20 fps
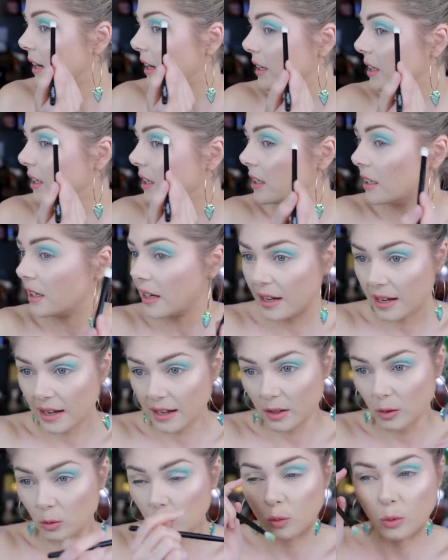I
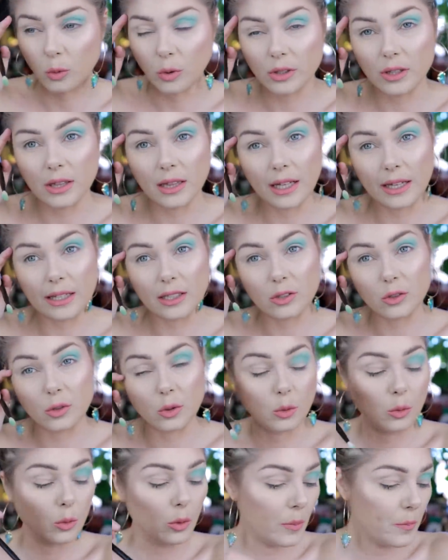would like
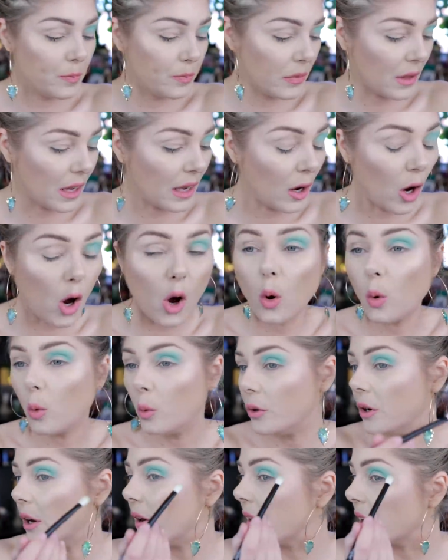to
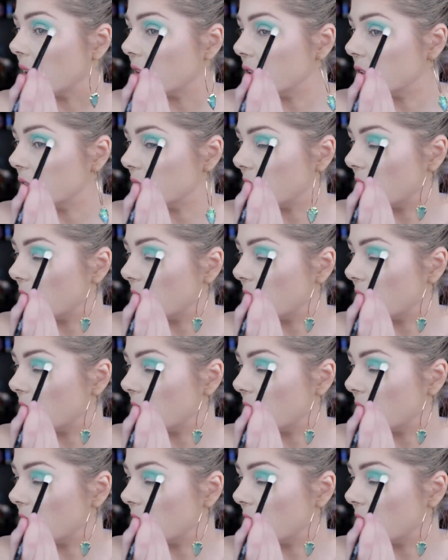own another